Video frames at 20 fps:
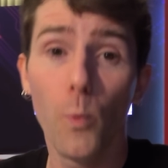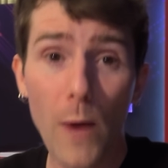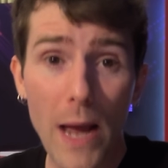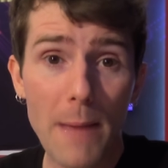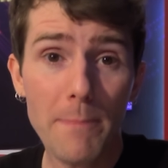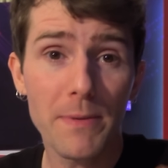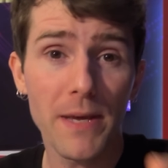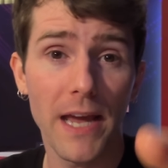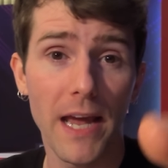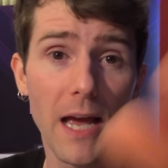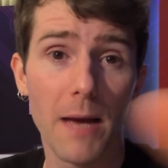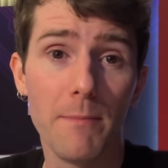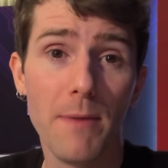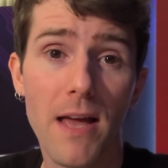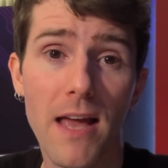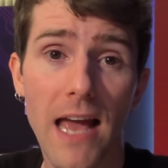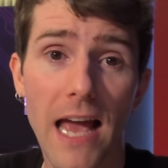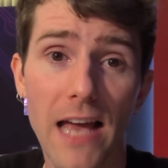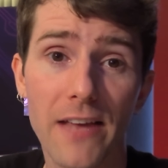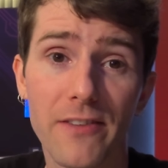the
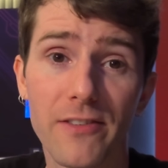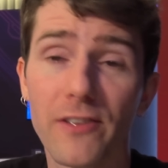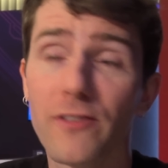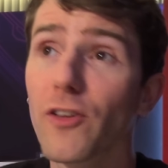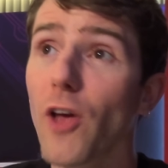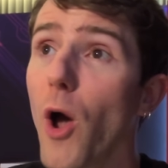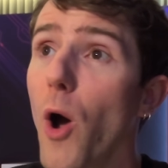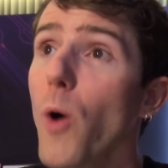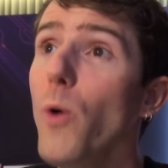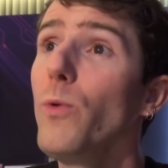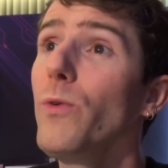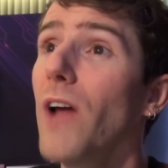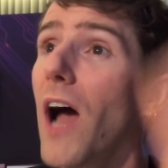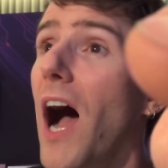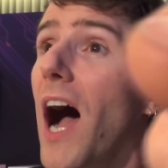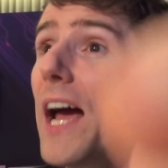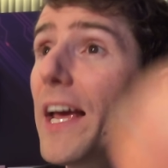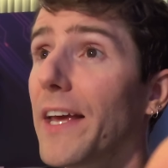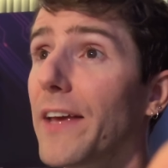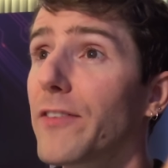webcam has its own
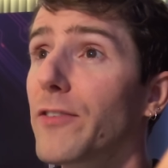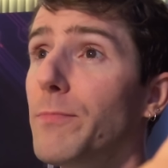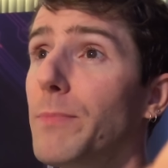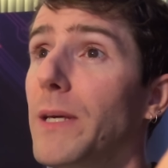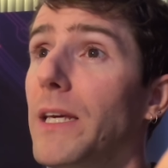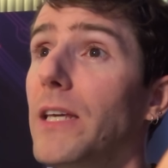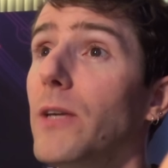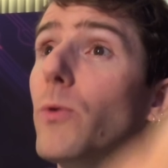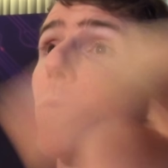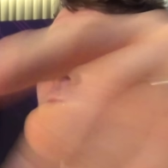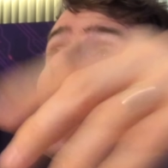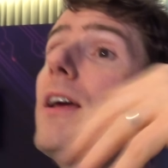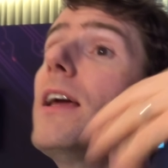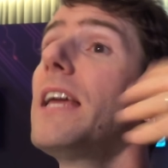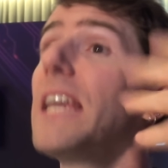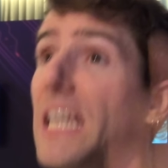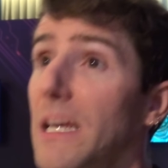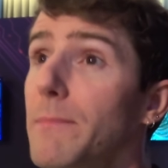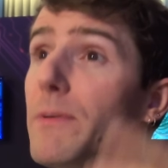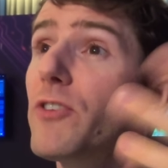I S P, or
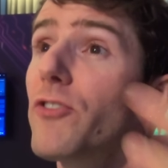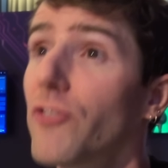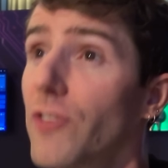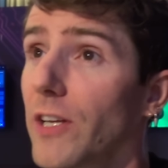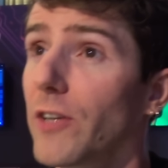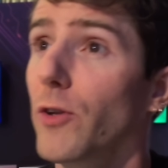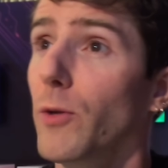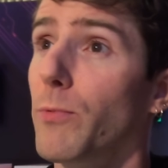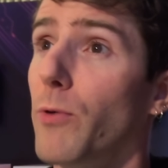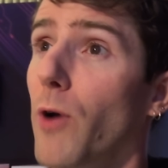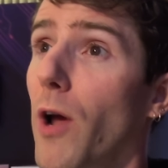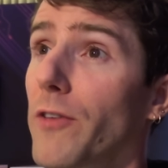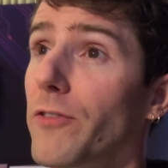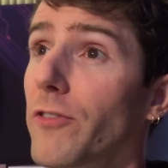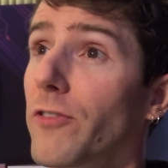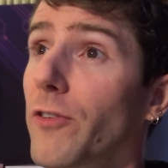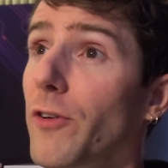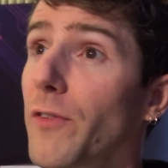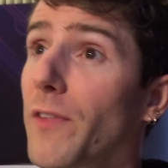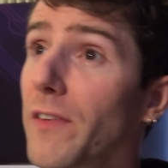image signal
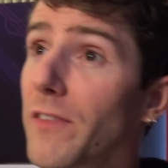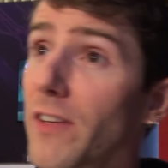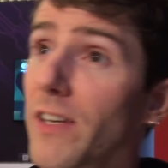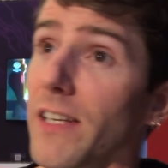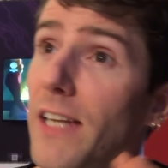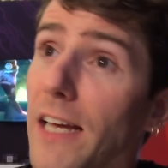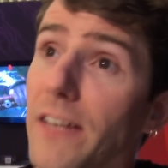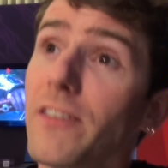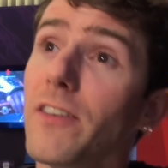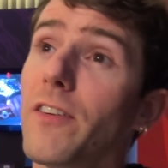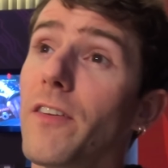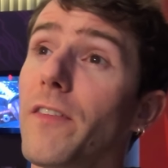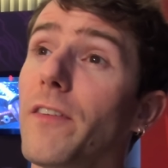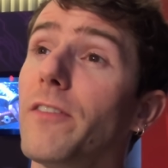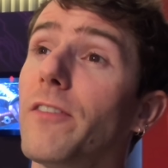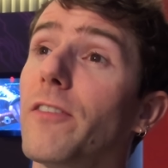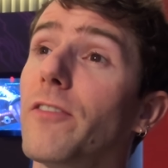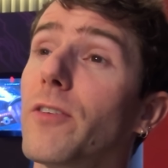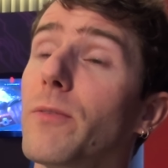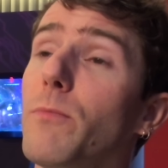processor, that's connected to
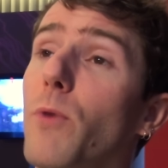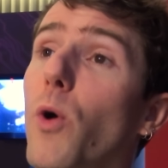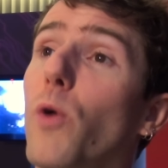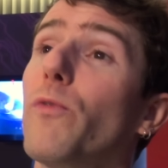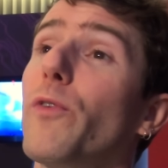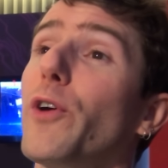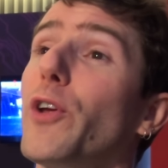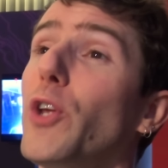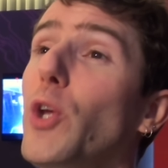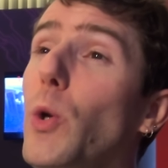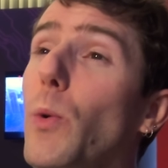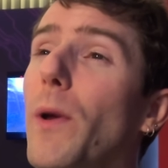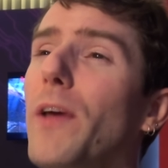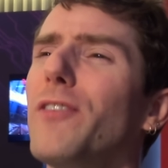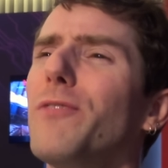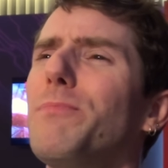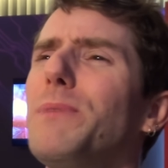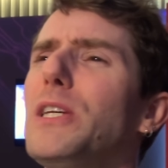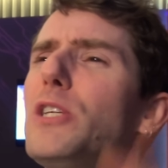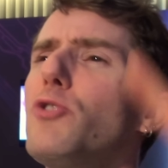the system over
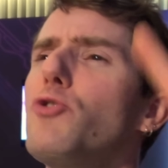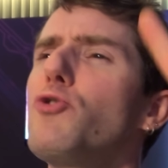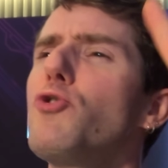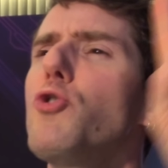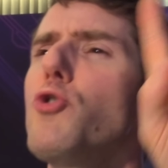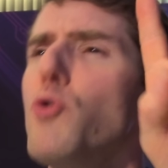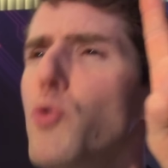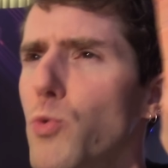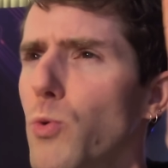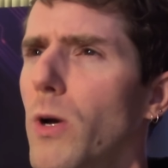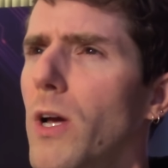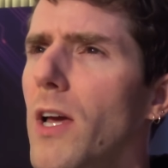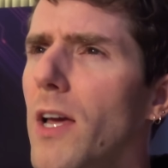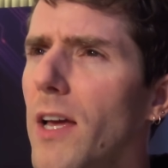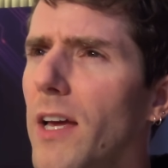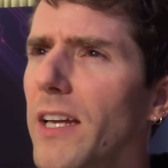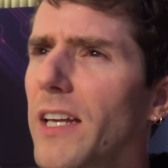U S B two,